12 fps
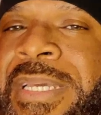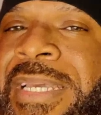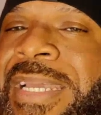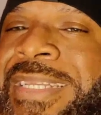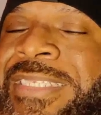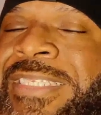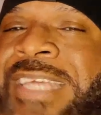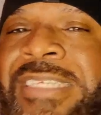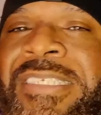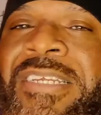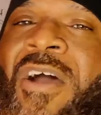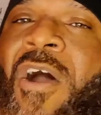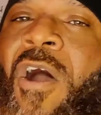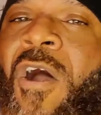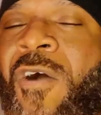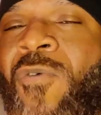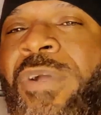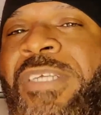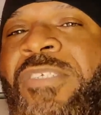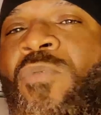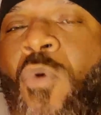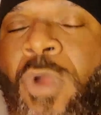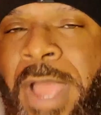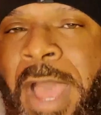It doesn't always
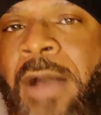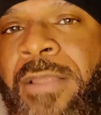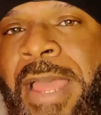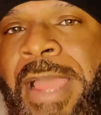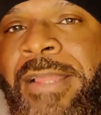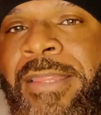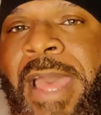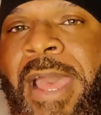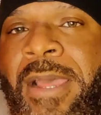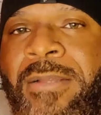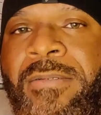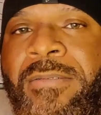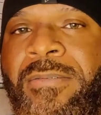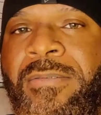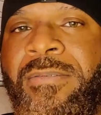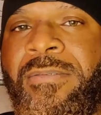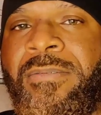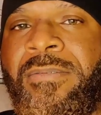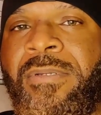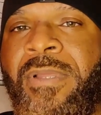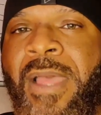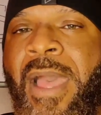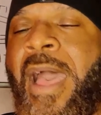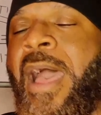work out like that.
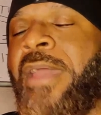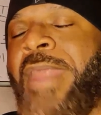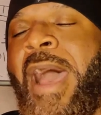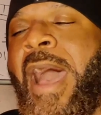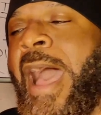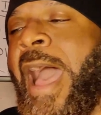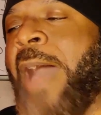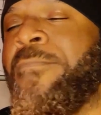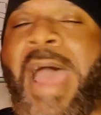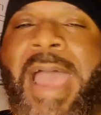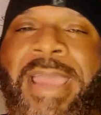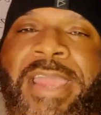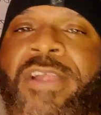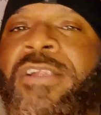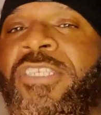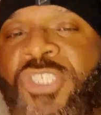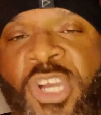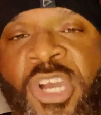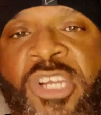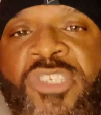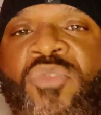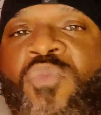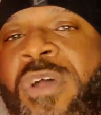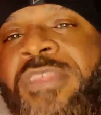Now, I'm not here to judge
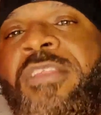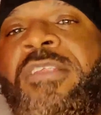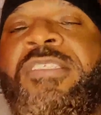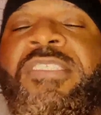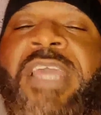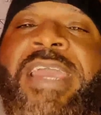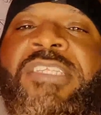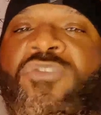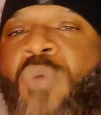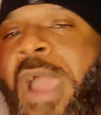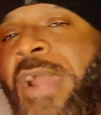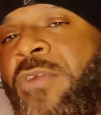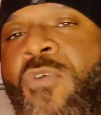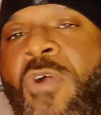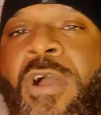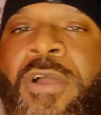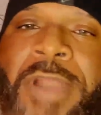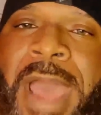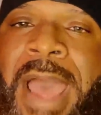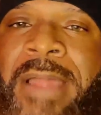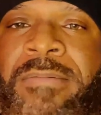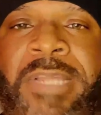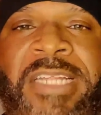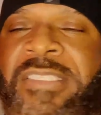whether to say it's right or wrong or not.
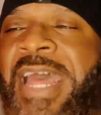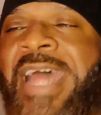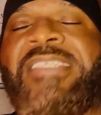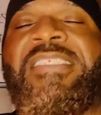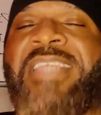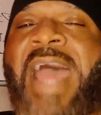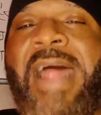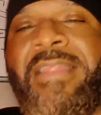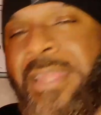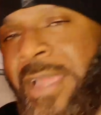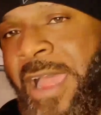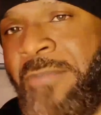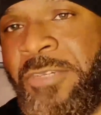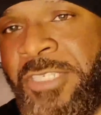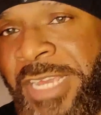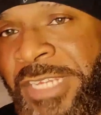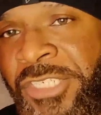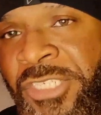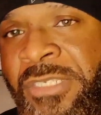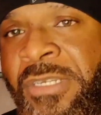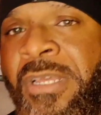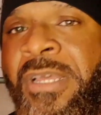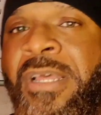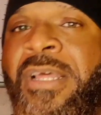That's not the conversation.
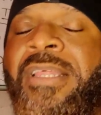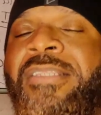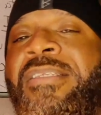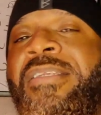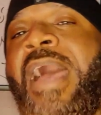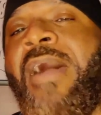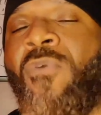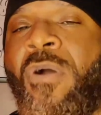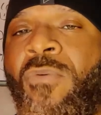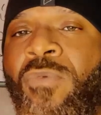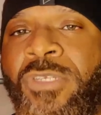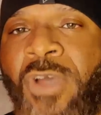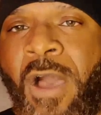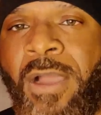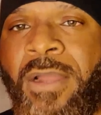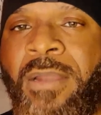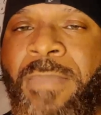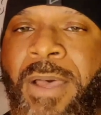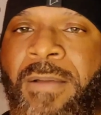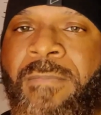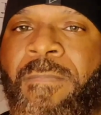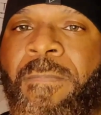That's not what we're talking about.